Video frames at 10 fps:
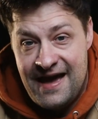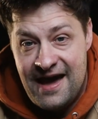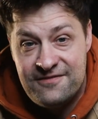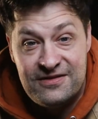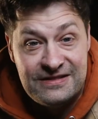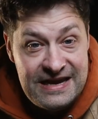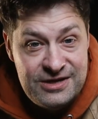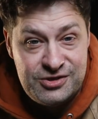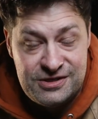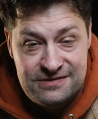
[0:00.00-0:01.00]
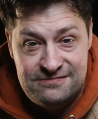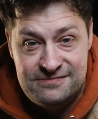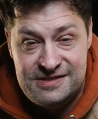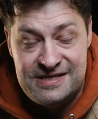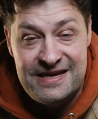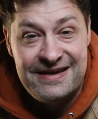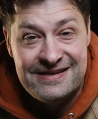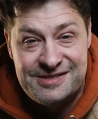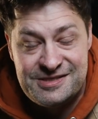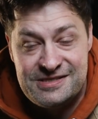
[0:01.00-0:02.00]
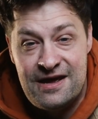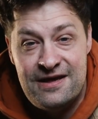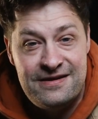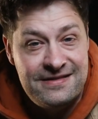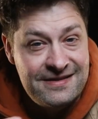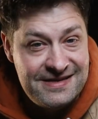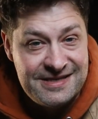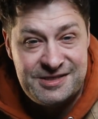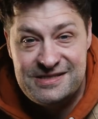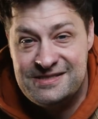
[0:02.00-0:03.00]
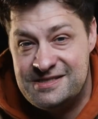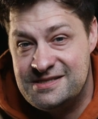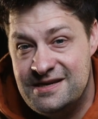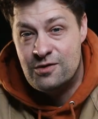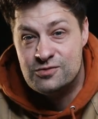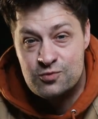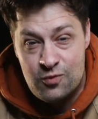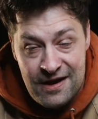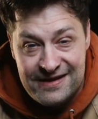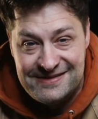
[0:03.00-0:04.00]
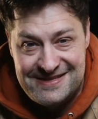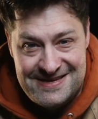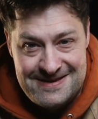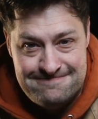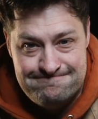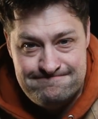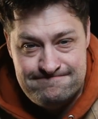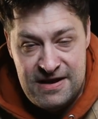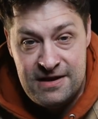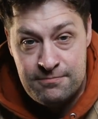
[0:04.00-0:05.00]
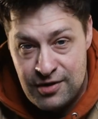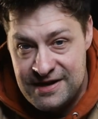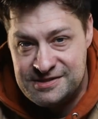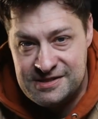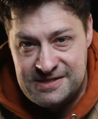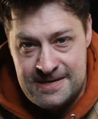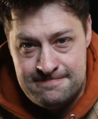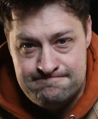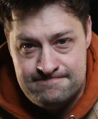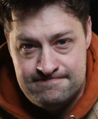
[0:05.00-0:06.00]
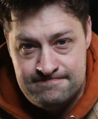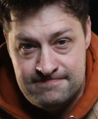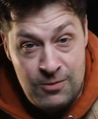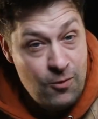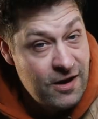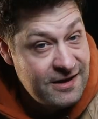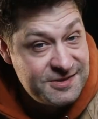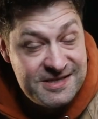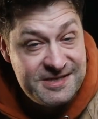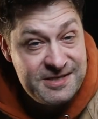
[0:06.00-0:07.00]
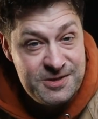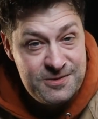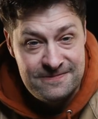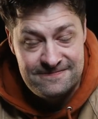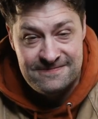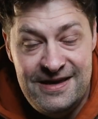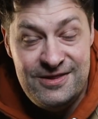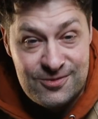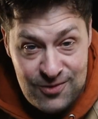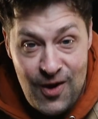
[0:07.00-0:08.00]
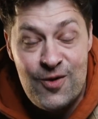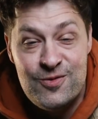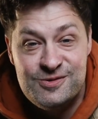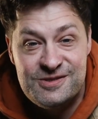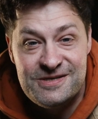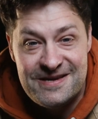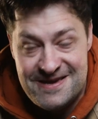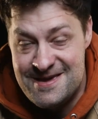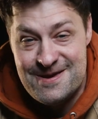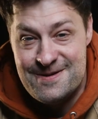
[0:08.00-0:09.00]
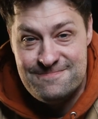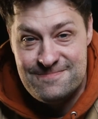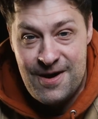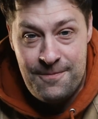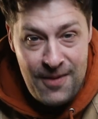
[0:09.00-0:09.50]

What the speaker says: out of elation, seeing his son in the distance, goes running to him and embraces him. And what else does he do? He throws him a